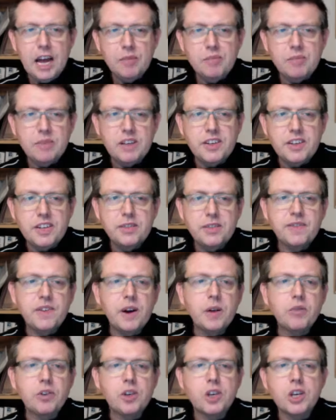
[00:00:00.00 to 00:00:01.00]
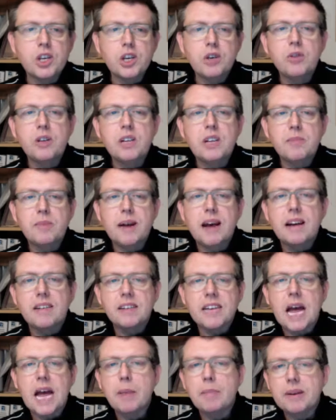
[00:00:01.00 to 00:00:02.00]
He says, folks are usually about as
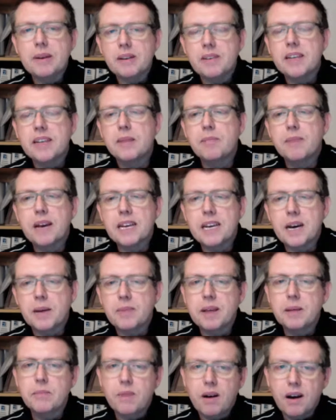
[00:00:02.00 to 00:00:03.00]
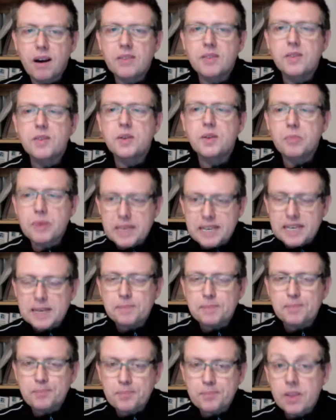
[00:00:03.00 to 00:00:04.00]
happy as they make up their minds to be.
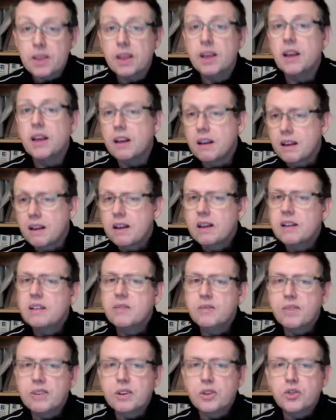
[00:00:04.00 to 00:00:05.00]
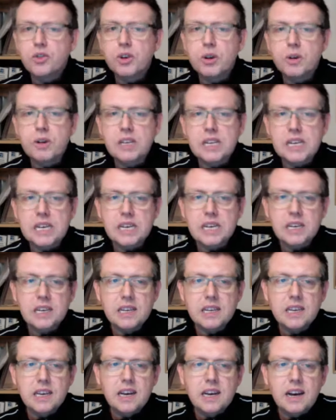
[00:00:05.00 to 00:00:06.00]
Very true, isn't it?
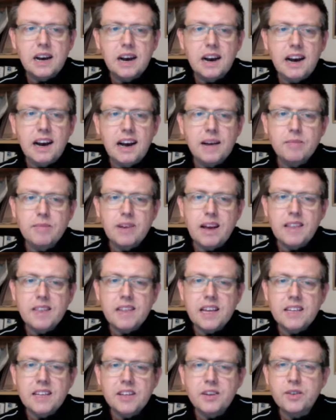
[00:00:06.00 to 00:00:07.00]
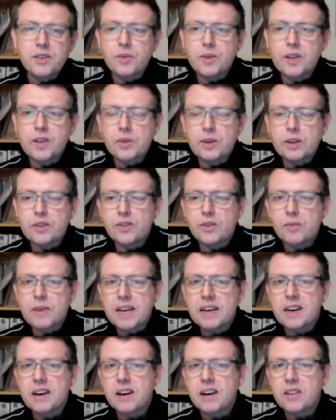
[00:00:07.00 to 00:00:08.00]
And then this one's from
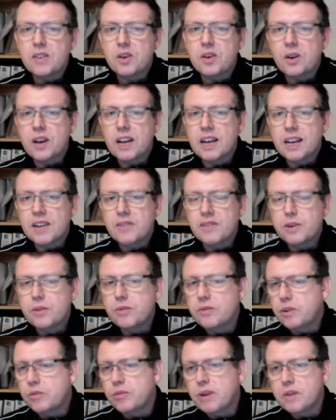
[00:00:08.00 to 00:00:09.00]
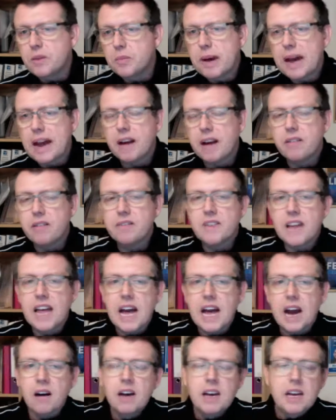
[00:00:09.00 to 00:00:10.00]
Eckhart Tolle, who wrote The Power of
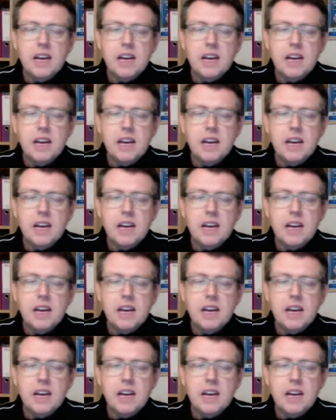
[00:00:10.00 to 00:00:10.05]
Now,